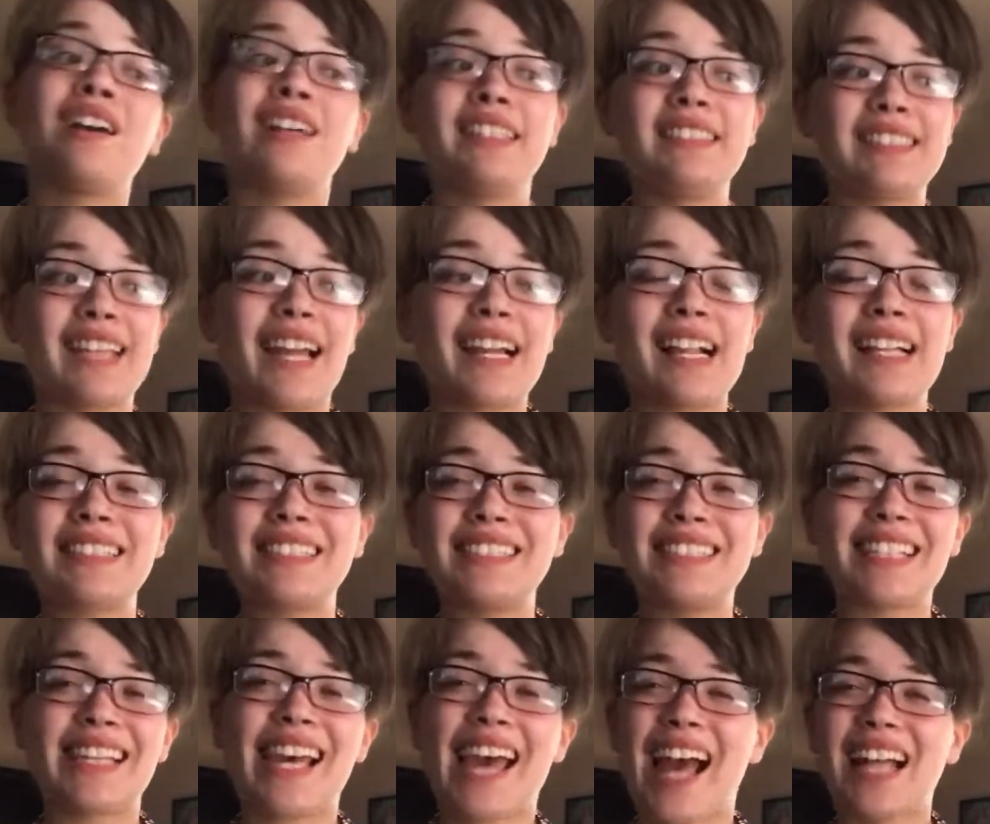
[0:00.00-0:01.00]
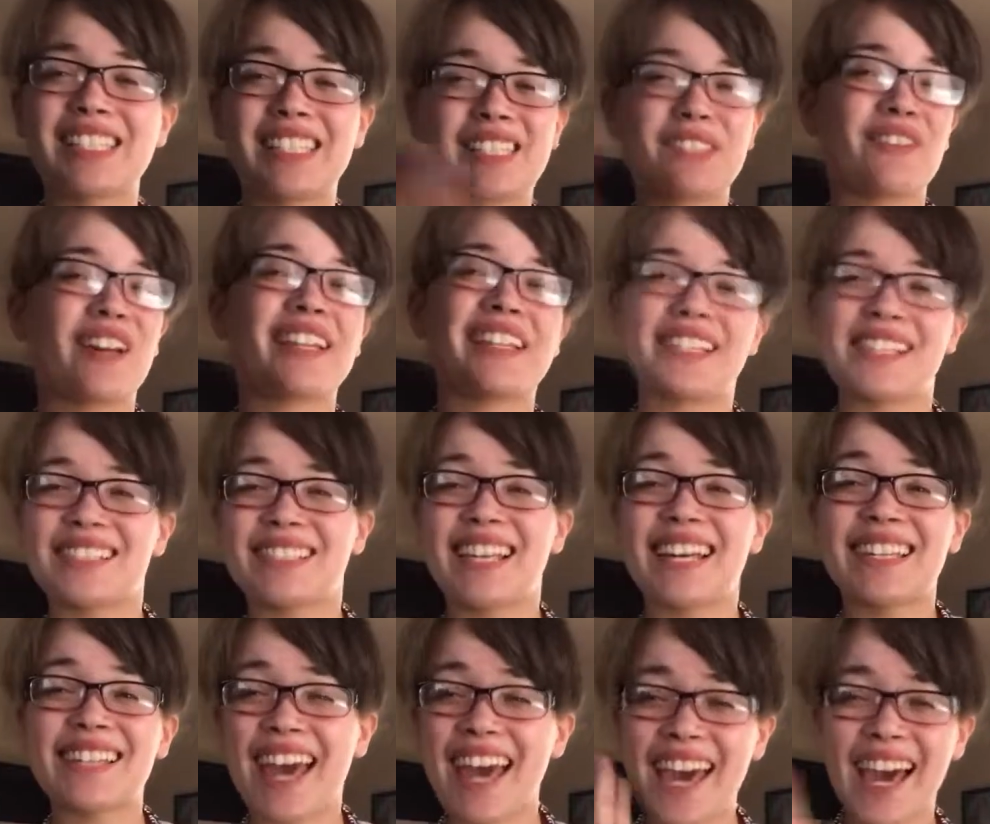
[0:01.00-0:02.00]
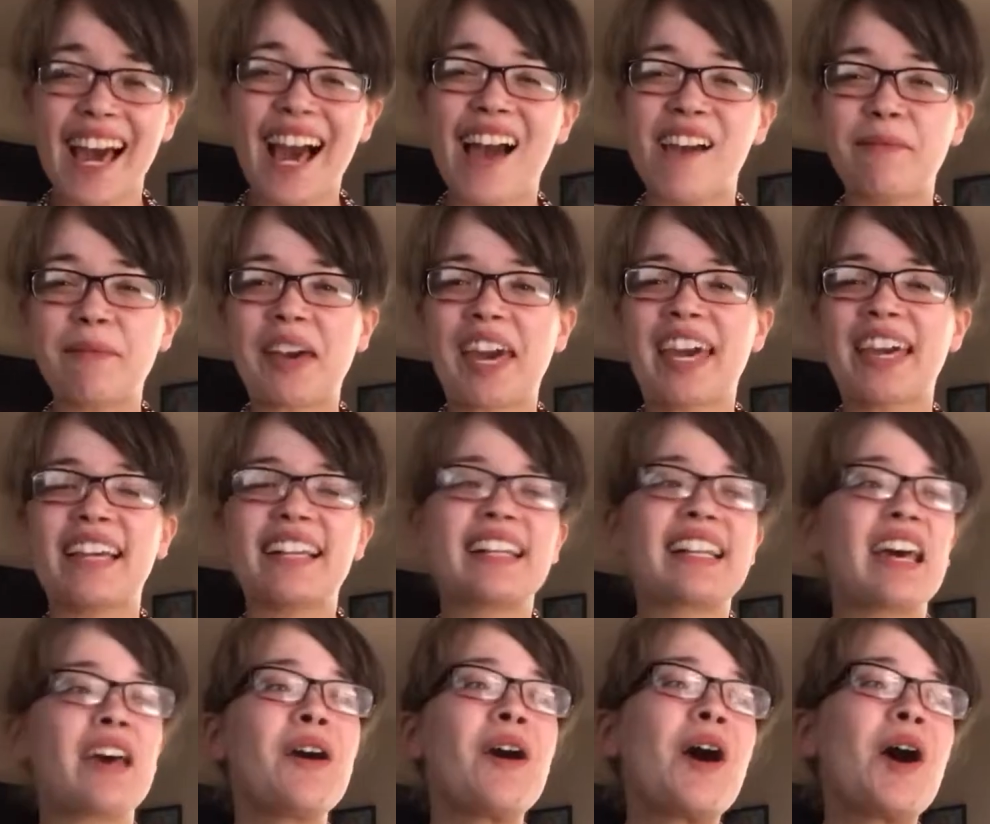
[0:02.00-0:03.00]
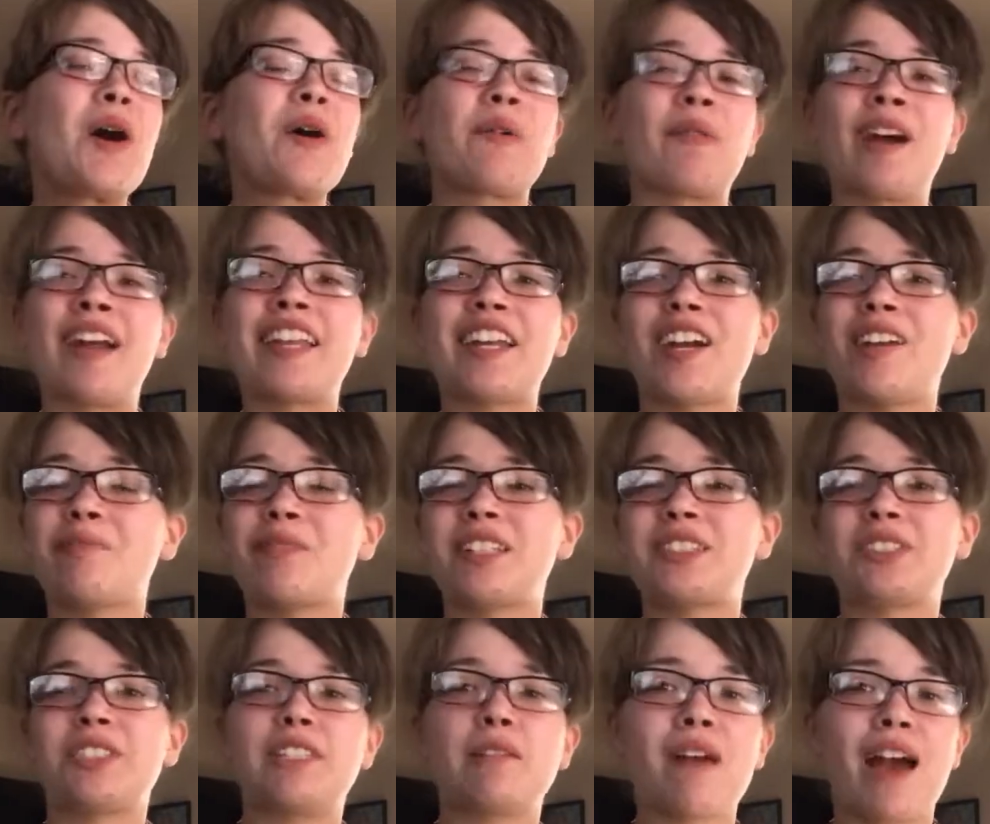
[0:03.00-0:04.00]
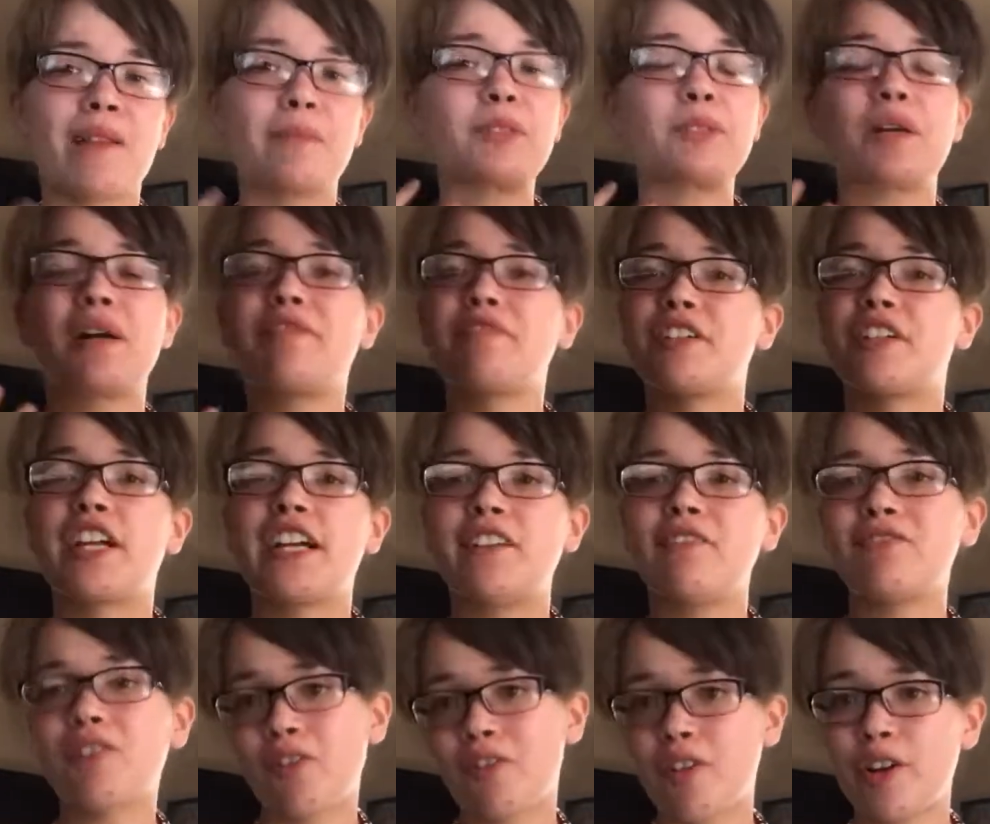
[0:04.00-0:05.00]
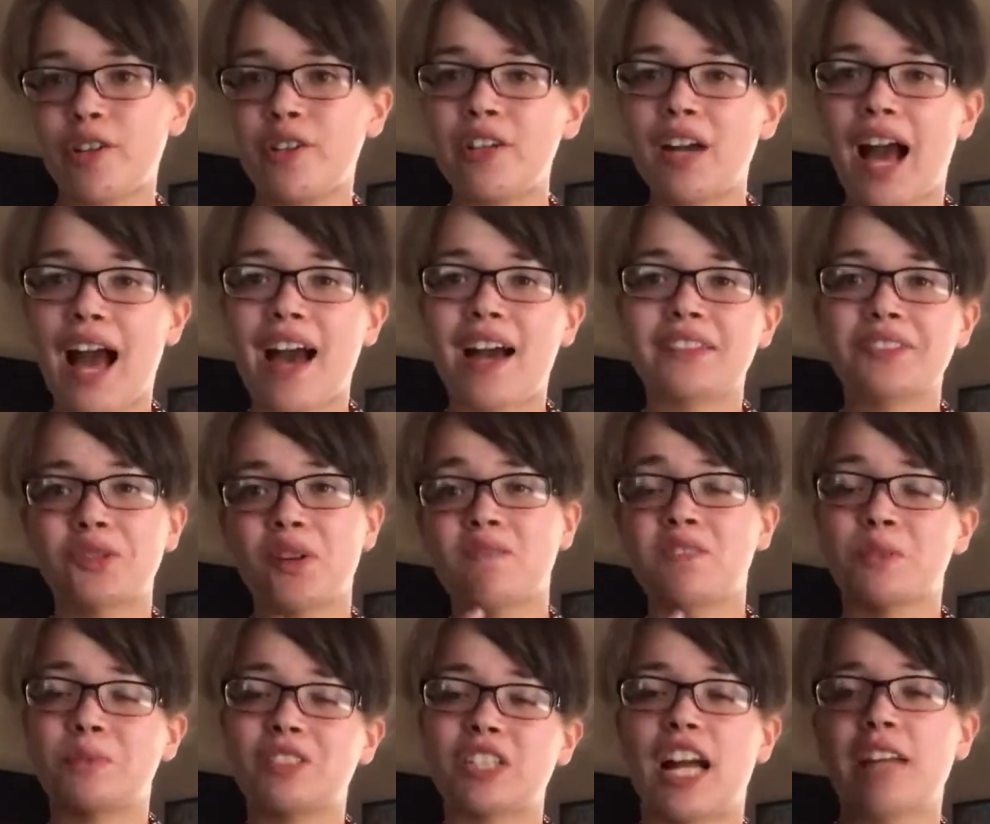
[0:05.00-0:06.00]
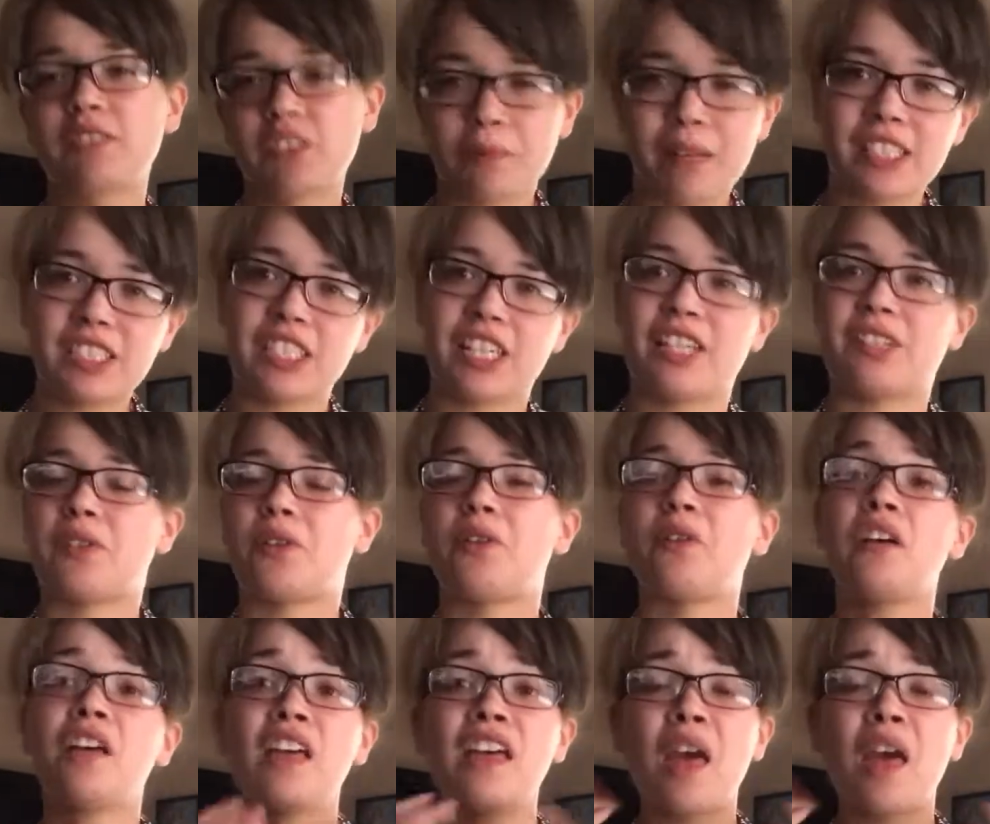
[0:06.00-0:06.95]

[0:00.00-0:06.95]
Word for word: It's not a lot to say. I just wanted to say, yeah, I made it one year on Booktube. I'm so ever grateful for you guys who have subscribed to my channel.